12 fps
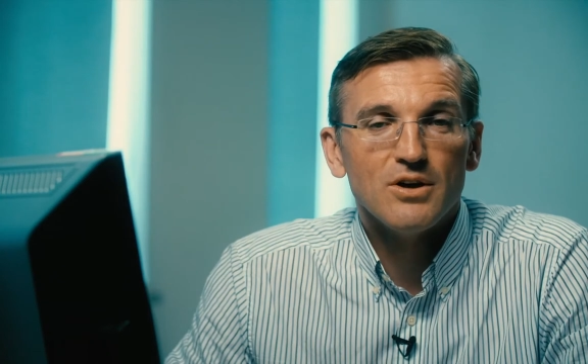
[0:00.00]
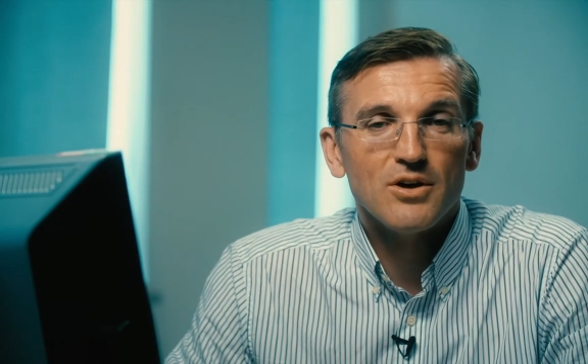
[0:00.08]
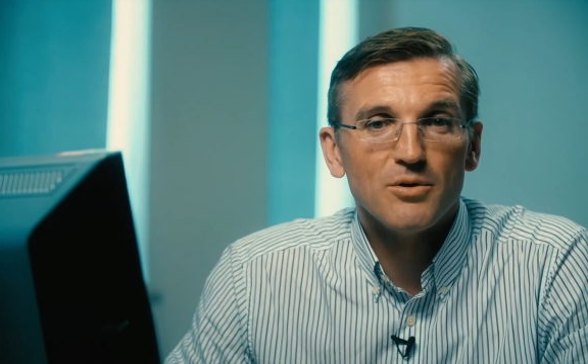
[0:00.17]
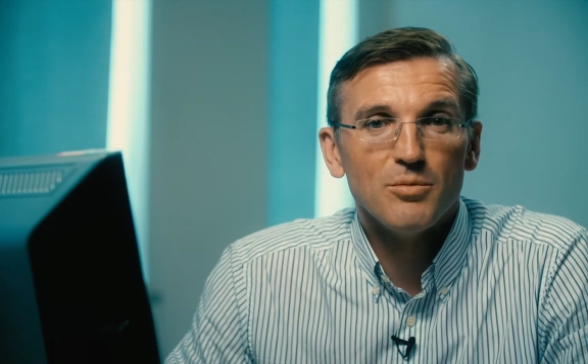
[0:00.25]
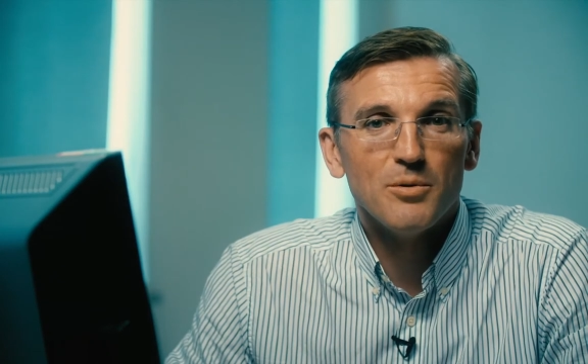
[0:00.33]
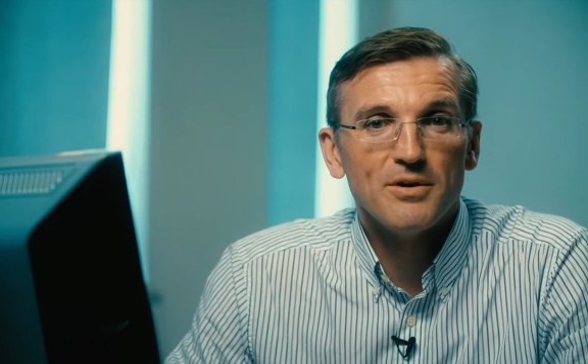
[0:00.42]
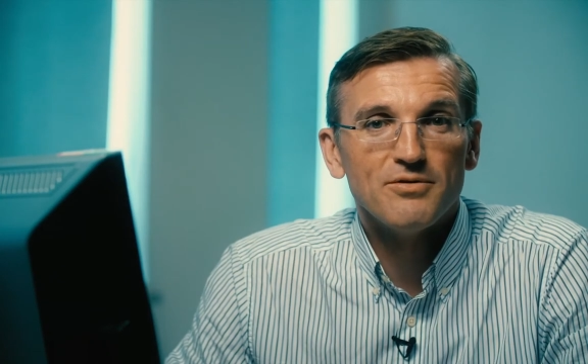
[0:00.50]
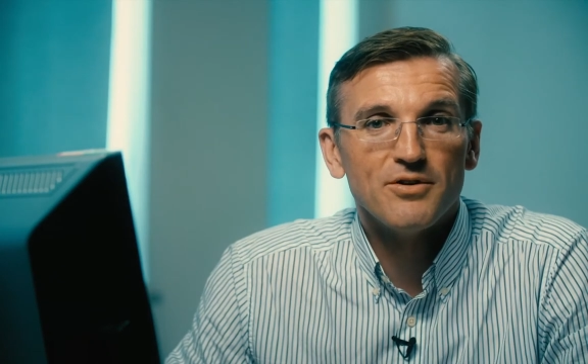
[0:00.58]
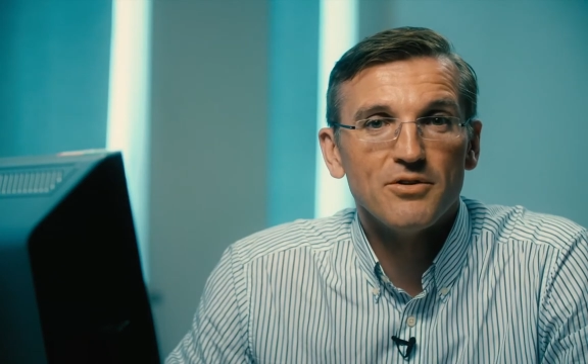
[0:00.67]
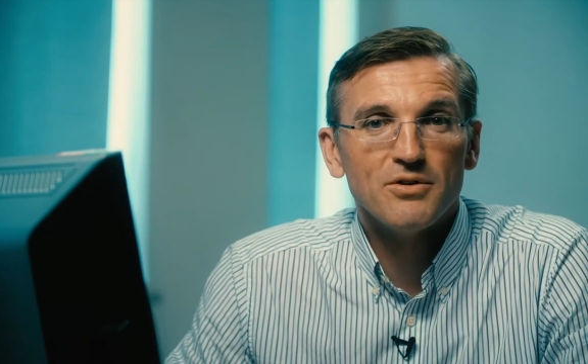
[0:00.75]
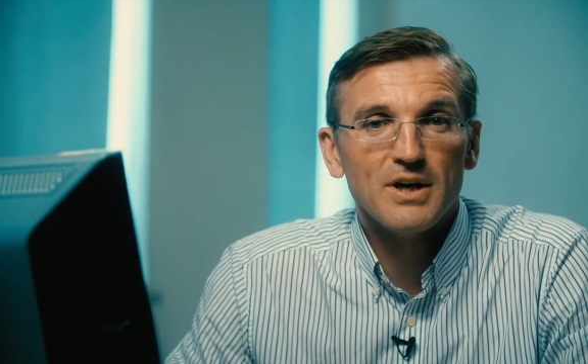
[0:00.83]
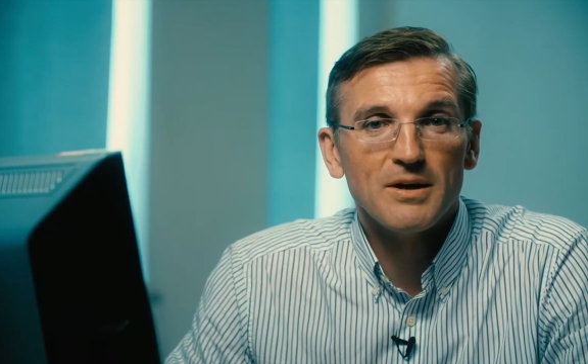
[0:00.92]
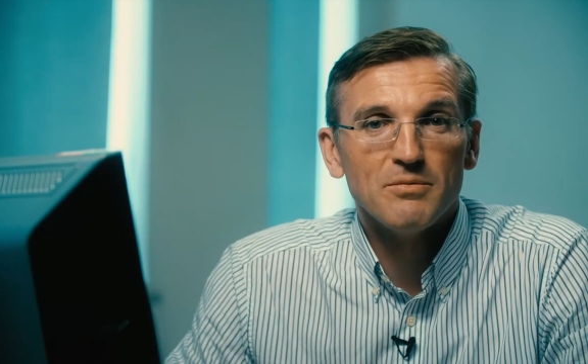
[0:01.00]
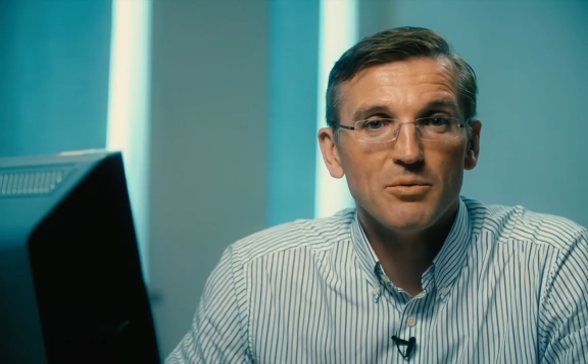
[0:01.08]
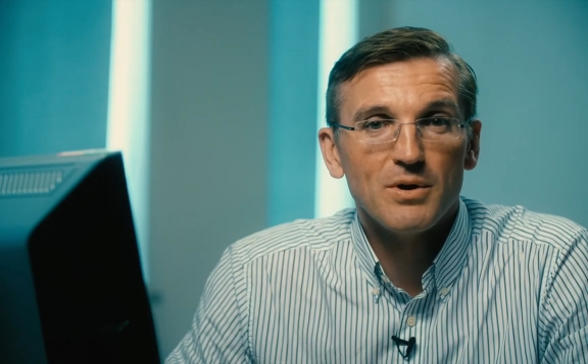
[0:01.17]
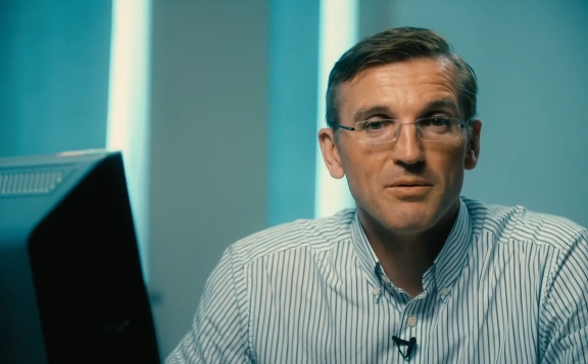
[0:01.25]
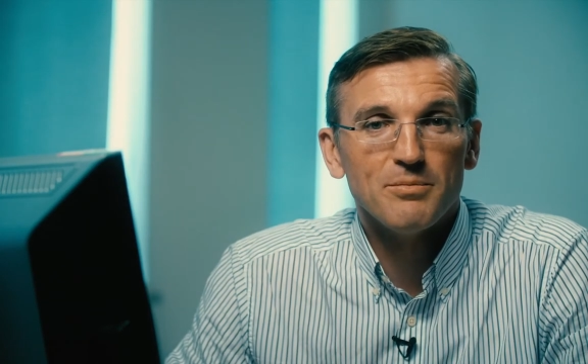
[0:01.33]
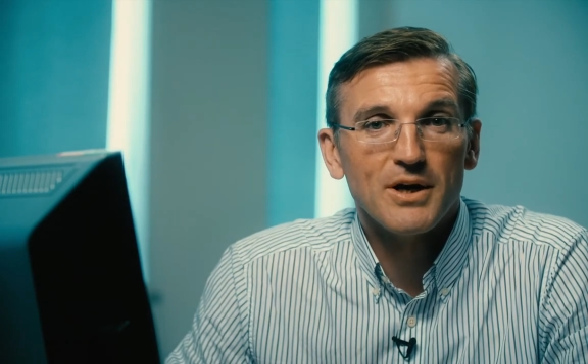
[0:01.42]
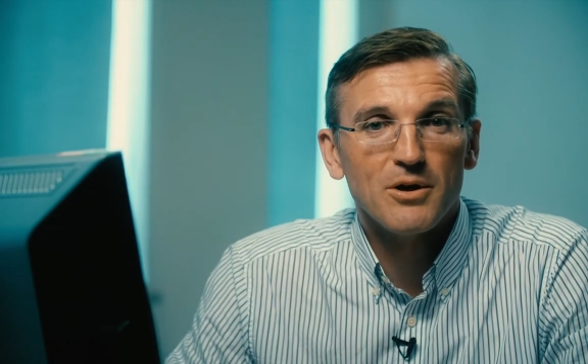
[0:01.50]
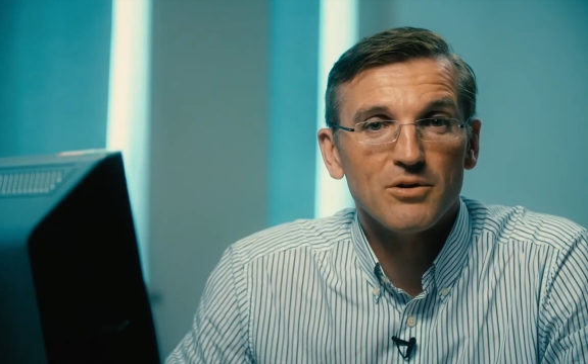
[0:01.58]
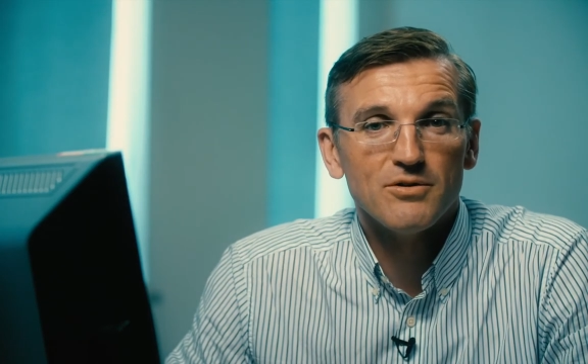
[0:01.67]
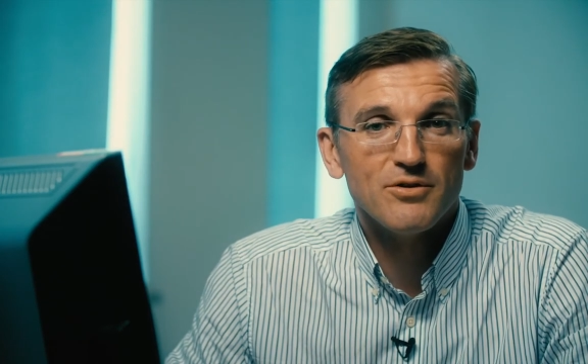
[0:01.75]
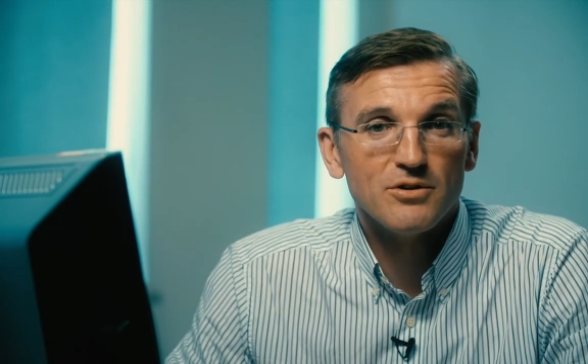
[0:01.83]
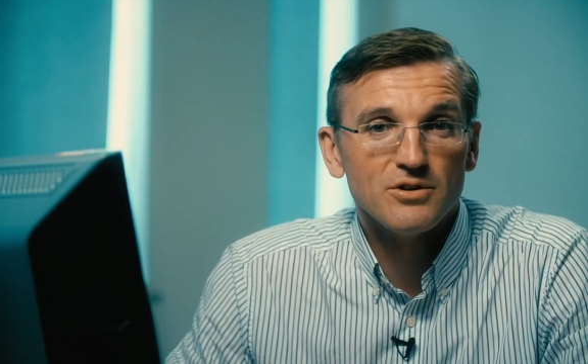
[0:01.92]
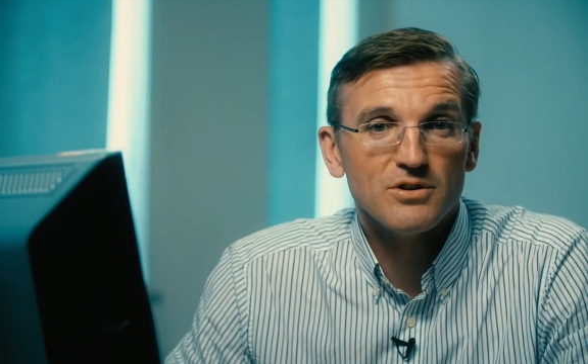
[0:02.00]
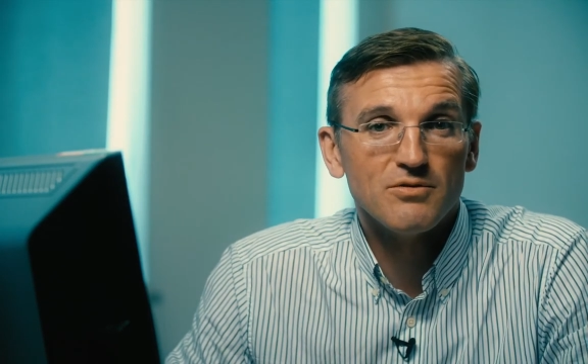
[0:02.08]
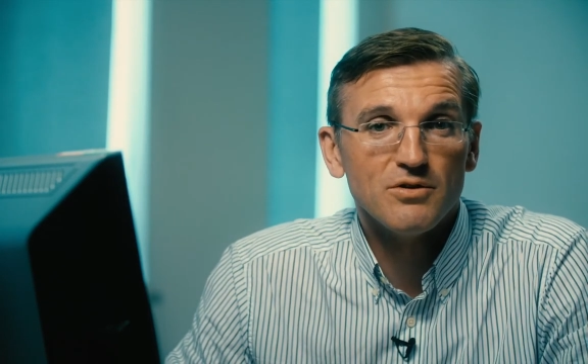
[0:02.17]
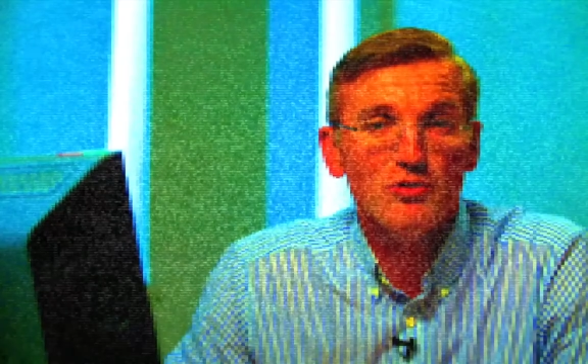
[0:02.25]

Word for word: on a mobile phone game that will empower the voters of